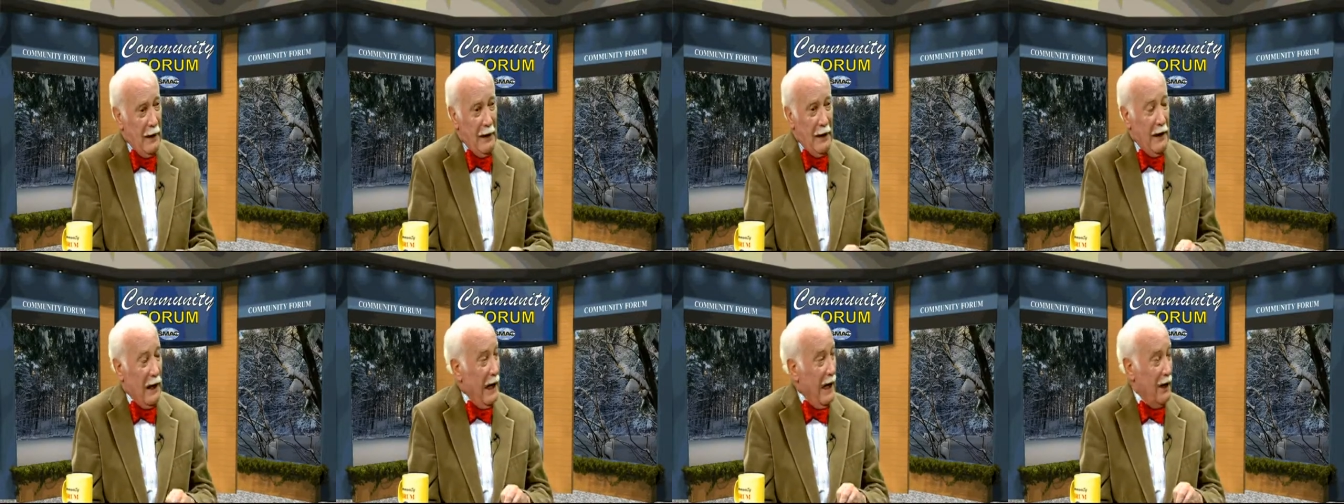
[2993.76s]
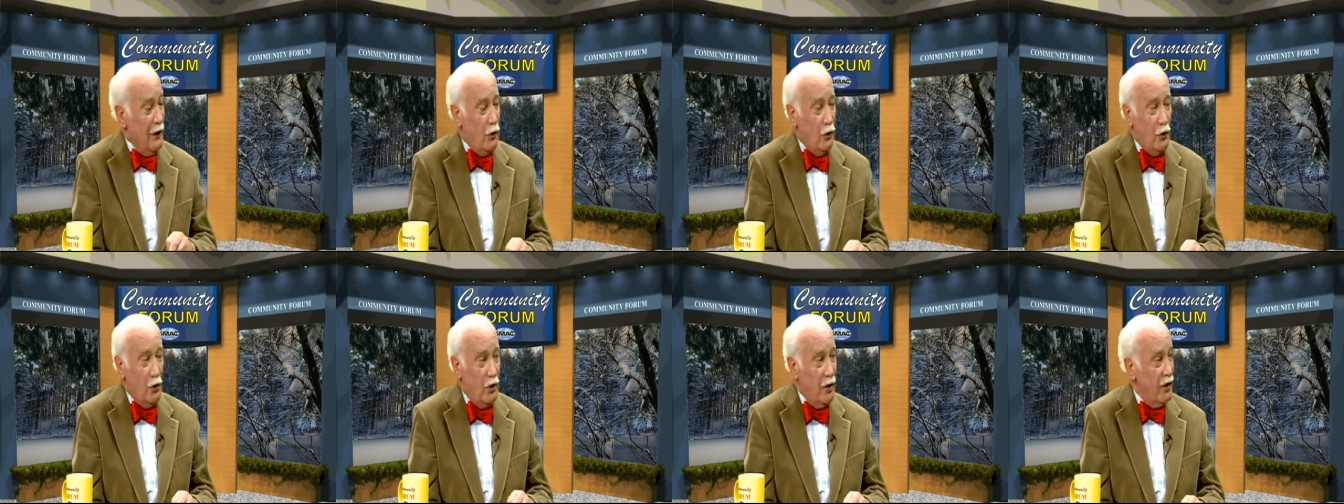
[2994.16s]
I
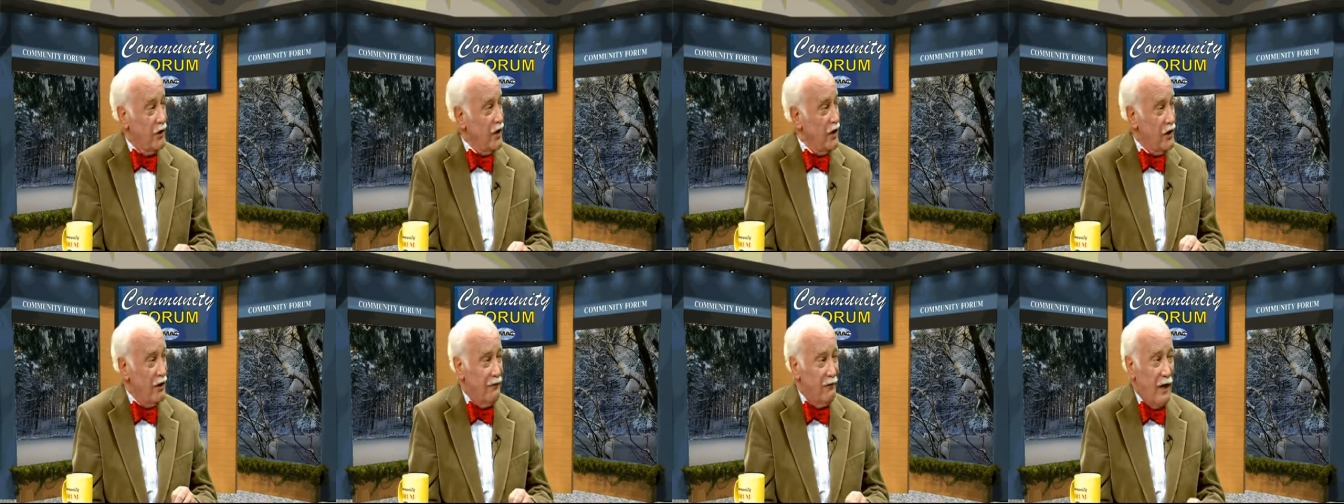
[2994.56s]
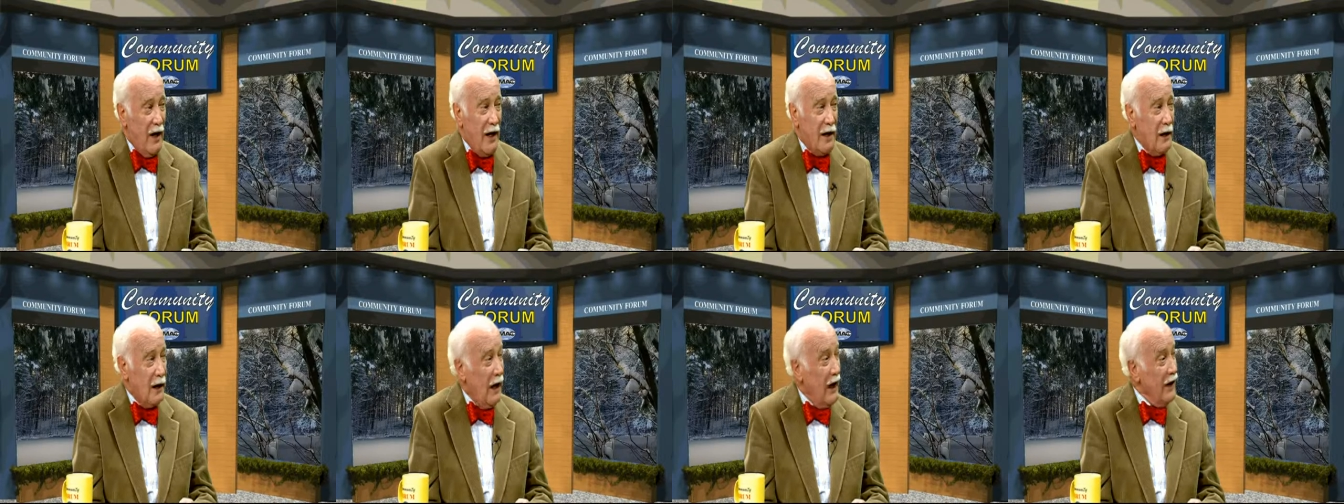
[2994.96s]
don't know that there's a
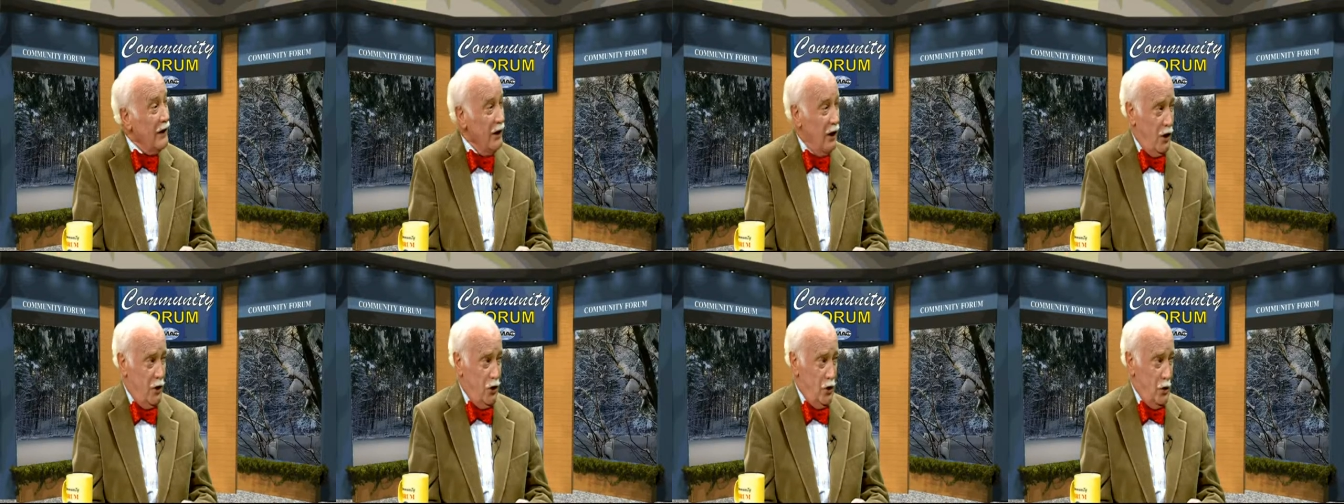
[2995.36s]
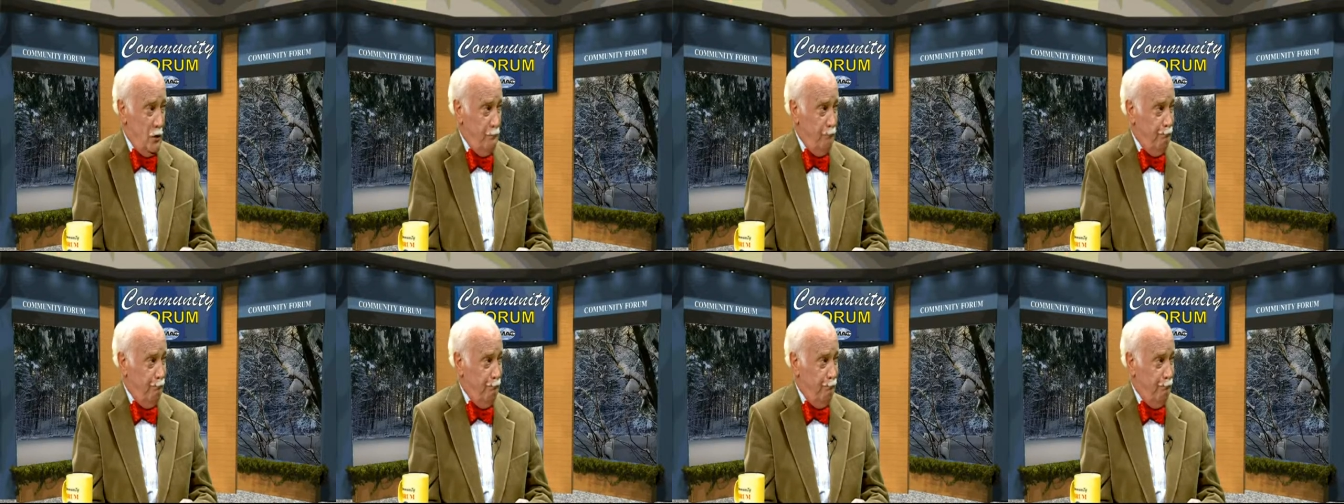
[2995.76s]
fine line there, Joe.